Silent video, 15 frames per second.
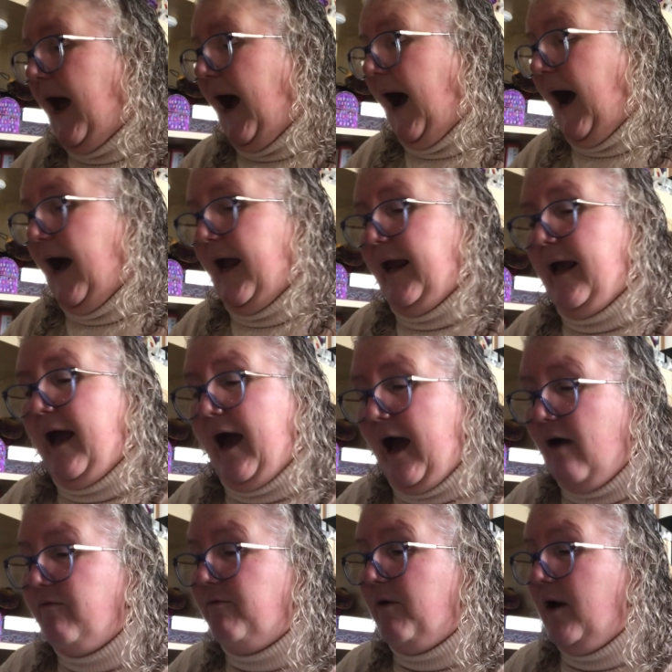I
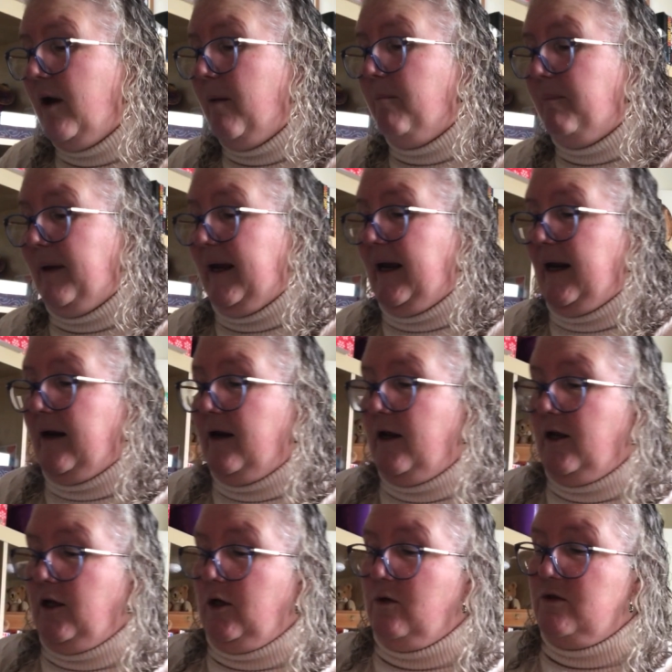have been
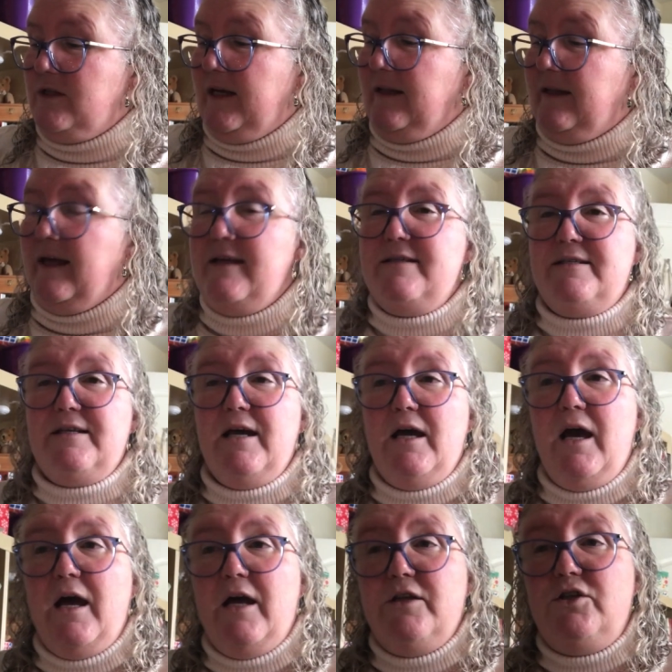using this
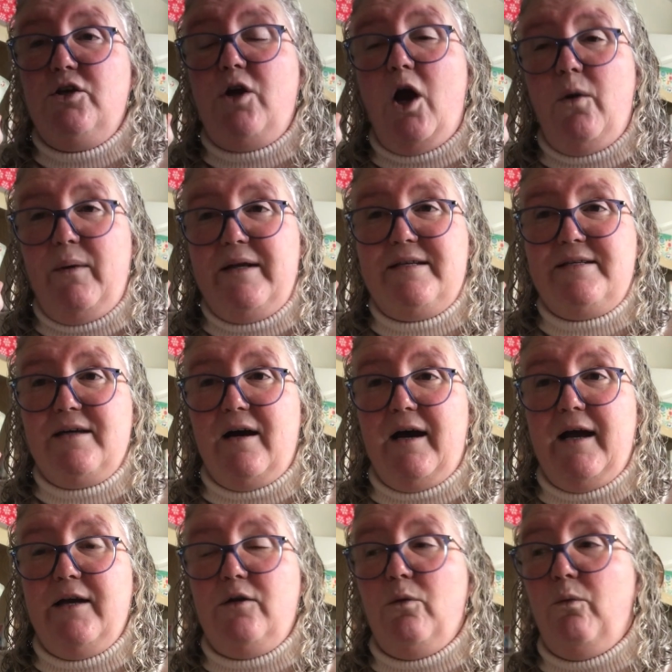to
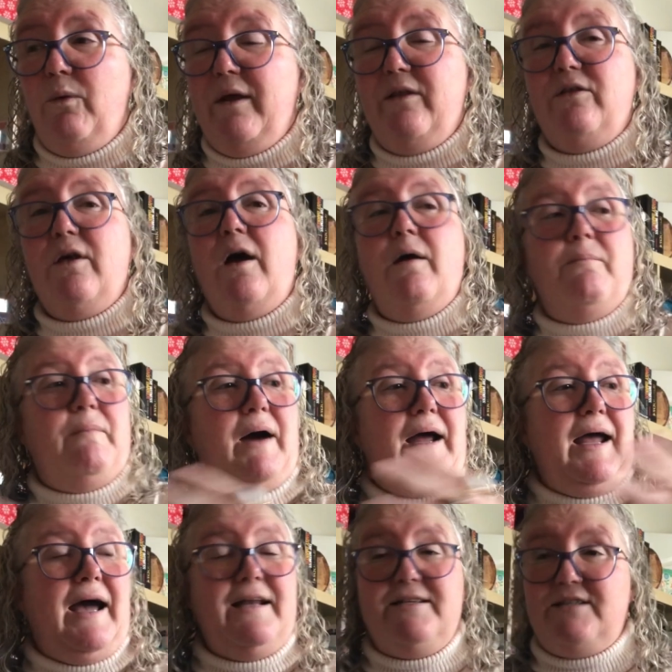coincide with my
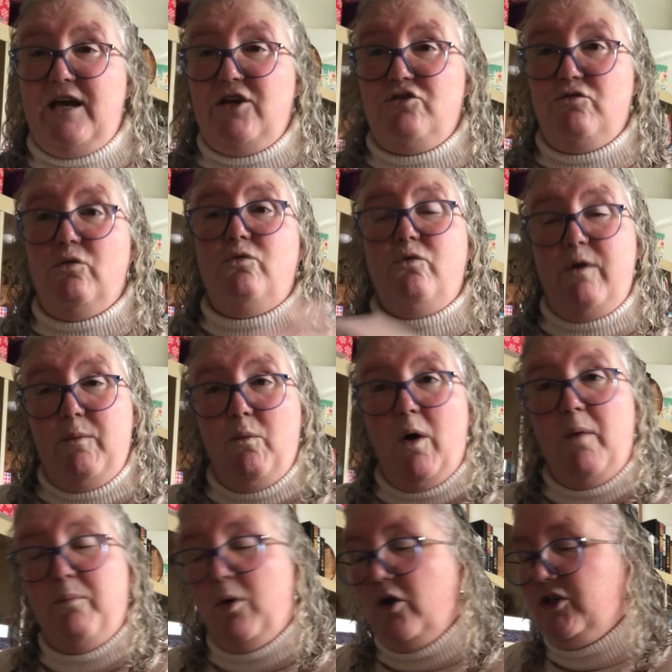ancestral
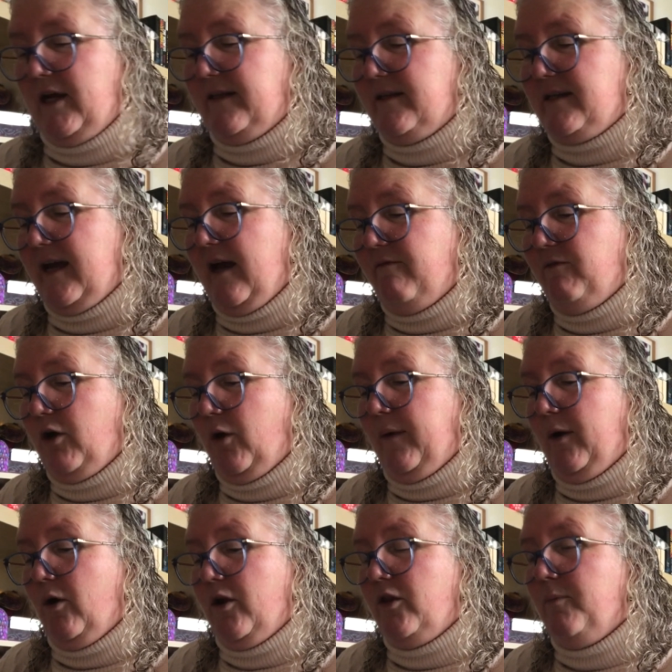grimoire project that I have
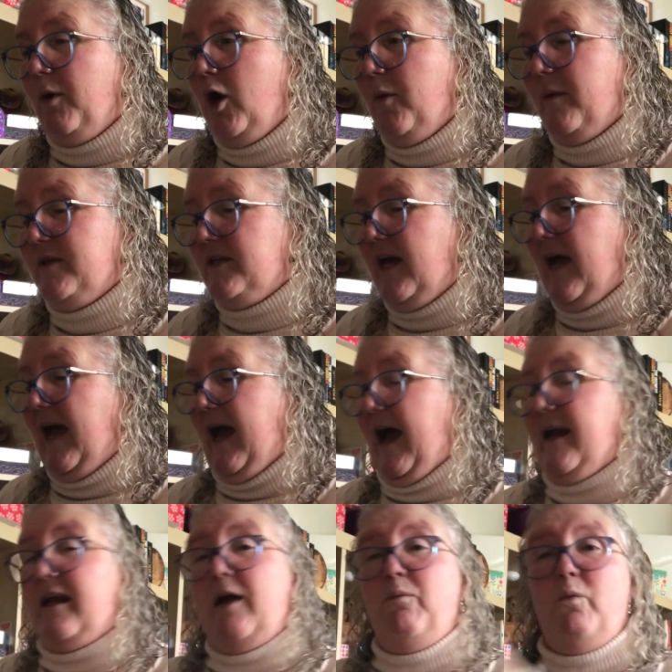going on at the moment,
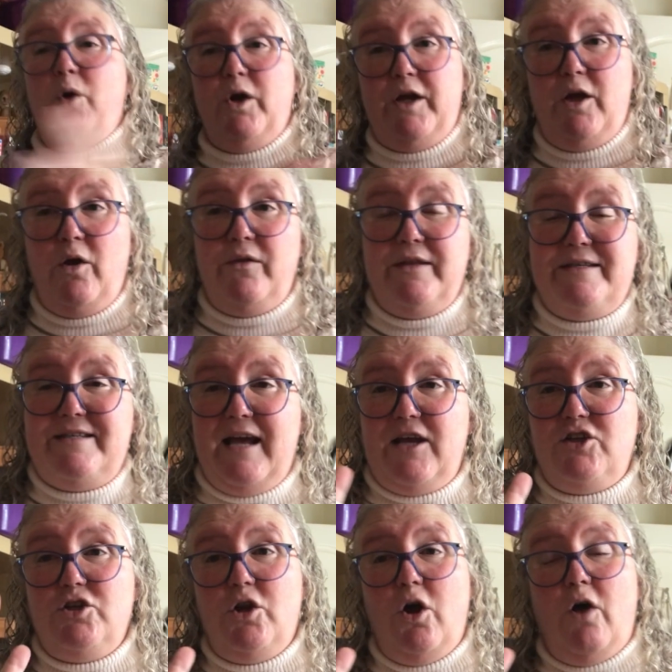and I'm working on the
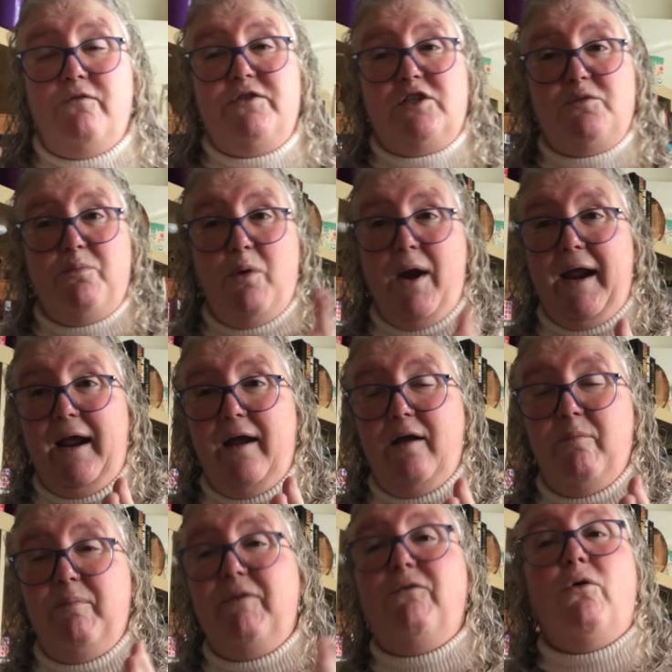section of spring
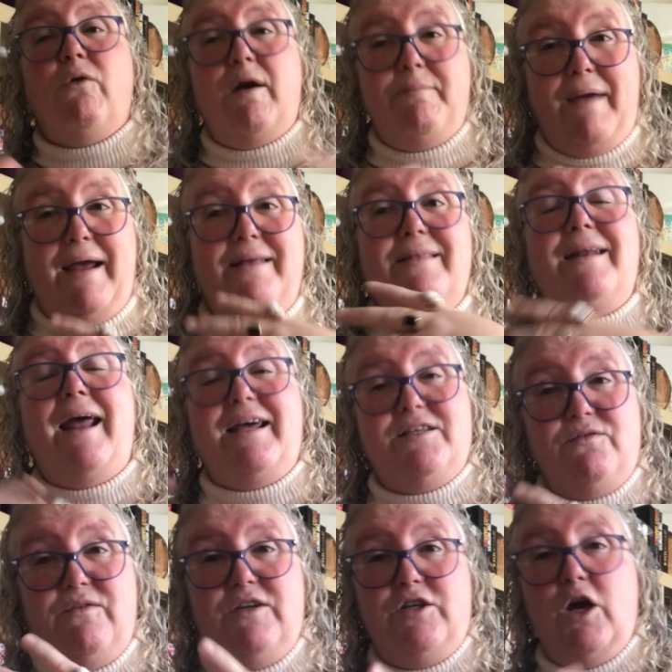before I make the
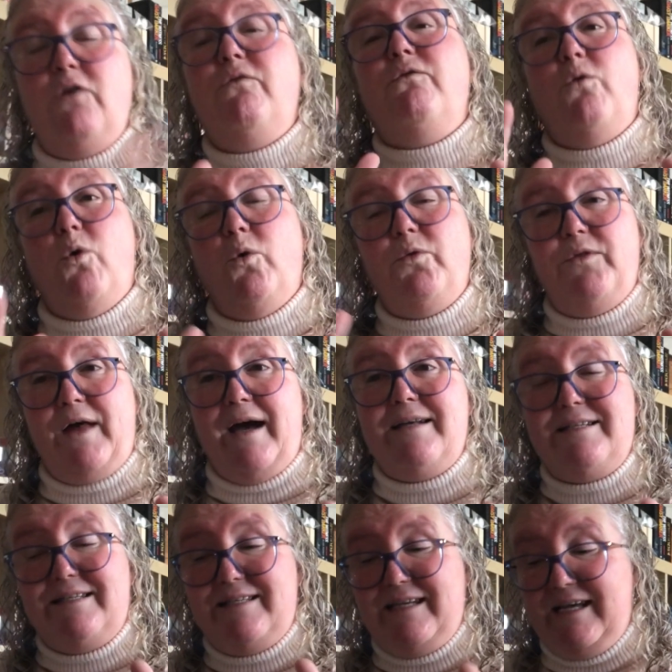next video for
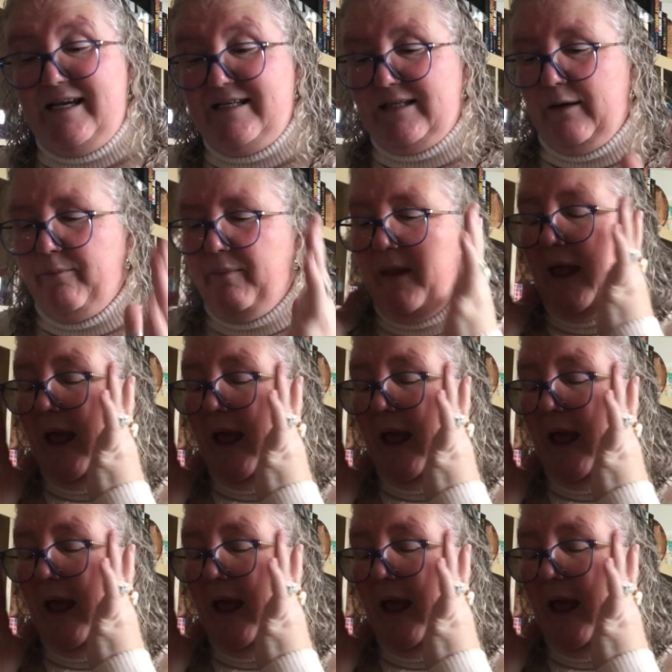that season,